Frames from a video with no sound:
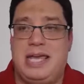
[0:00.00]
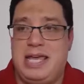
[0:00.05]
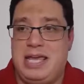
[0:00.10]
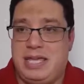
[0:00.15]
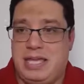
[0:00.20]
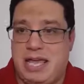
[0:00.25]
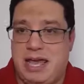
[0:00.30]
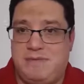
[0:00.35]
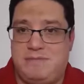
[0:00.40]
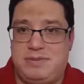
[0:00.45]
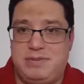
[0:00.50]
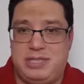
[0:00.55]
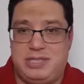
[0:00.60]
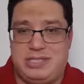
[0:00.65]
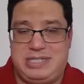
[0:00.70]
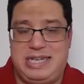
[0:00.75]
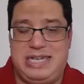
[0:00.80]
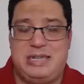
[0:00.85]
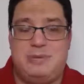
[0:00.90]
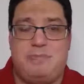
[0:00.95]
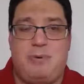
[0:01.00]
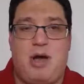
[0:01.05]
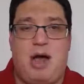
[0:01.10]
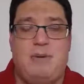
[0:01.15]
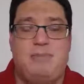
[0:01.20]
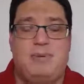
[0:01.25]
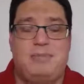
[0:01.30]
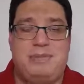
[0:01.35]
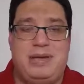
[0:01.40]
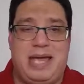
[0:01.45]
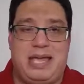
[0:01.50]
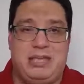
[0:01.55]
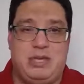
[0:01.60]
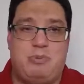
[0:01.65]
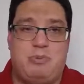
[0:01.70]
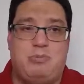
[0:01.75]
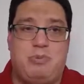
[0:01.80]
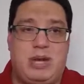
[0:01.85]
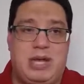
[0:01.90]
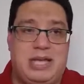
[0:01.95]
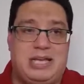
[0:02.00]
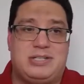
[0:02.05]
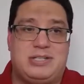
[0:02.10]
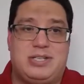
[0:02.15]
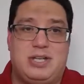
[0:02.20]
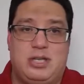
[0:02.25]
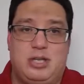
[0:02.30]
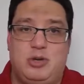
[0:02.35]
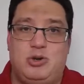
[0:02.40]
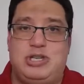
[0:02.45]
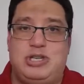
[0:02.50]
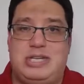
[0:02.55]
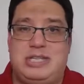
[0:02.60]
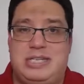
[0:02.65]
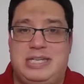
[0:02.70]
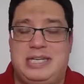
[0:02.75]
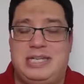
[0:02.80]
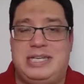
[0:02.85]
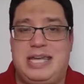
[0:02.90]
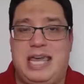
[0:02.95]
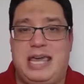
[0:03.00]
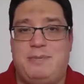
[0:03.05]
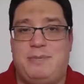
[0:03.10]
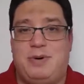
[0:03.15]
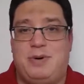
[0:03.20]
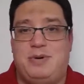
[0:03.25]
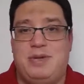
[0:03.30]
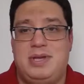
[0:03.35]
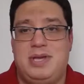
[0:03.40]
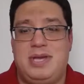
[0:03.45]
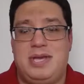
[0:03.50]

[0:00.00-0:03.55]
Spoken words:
you see the problem, and you're bringing a solution to the table.